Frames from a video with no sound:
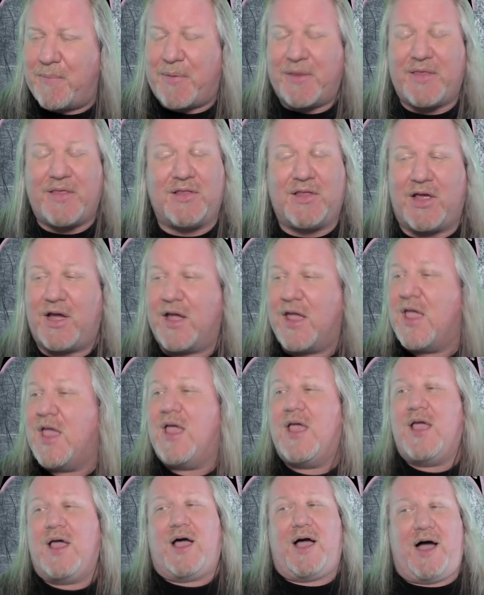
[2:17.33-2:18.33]
But look,
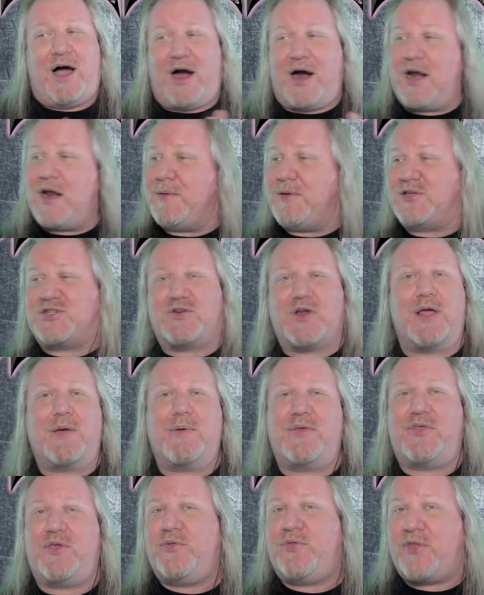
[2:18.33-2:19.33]
I'm going to be straight
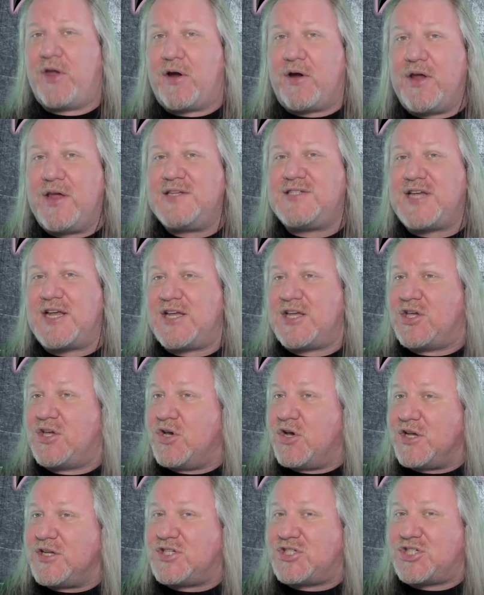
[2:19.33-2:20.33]
with you. There is a
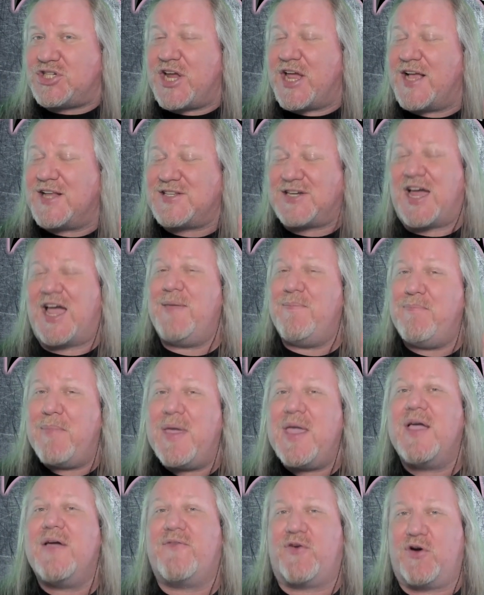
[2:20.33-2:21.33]
good chance I
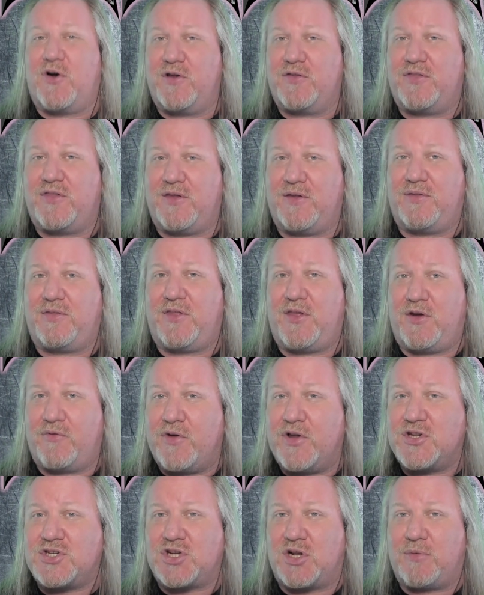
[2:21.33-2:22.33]
may have heard the
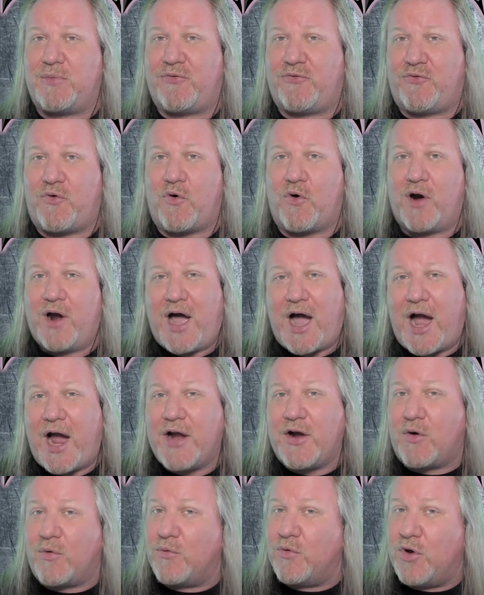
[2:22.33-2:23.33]
original before.
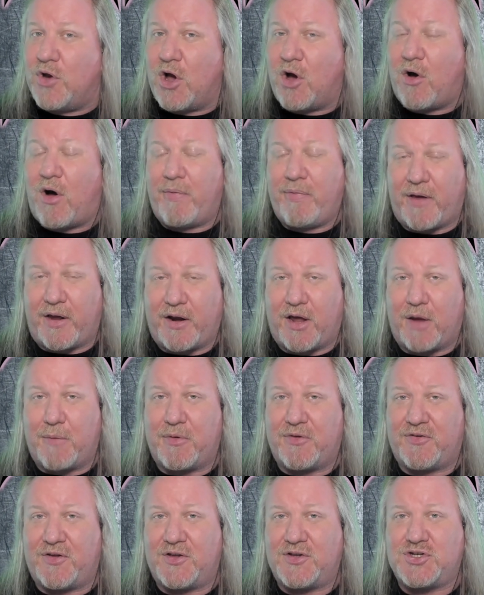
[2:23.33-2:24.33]
I don't know. I'm not
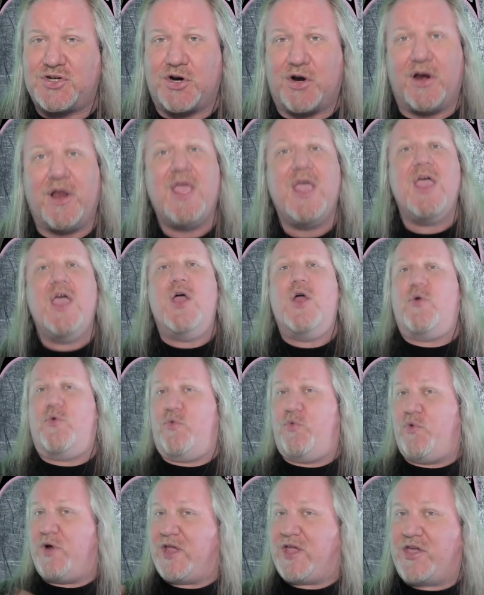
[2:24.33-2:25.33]
100% sure.
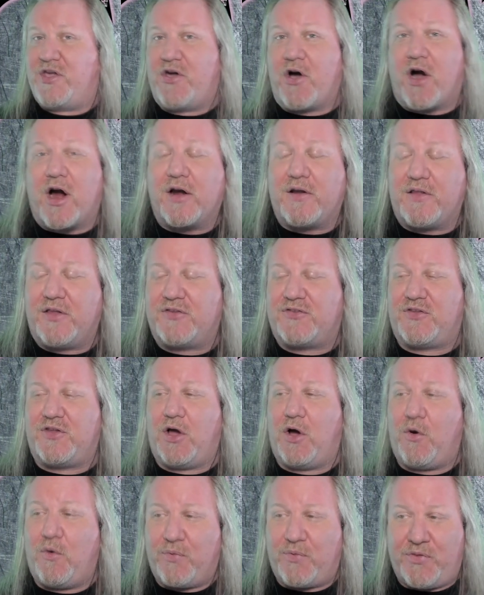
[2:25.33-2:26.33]
Regardless,
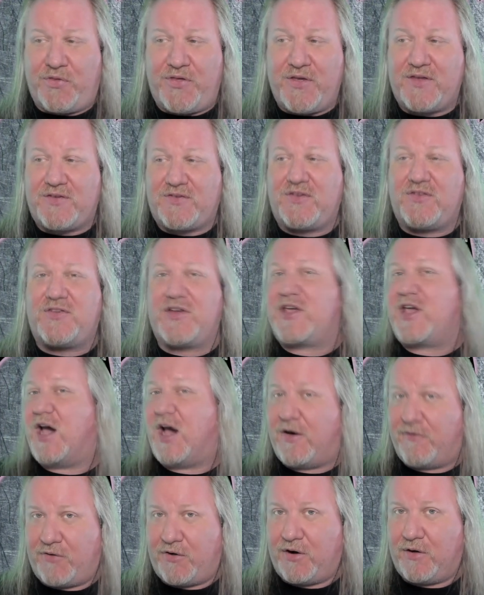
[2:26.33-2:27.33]
though, this is a
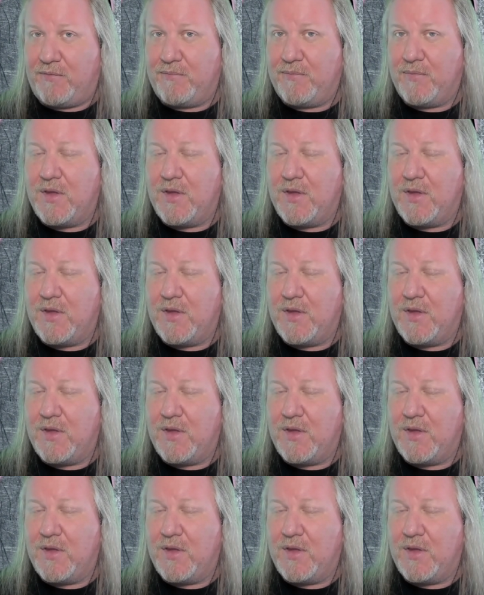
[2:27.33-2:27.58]
cover.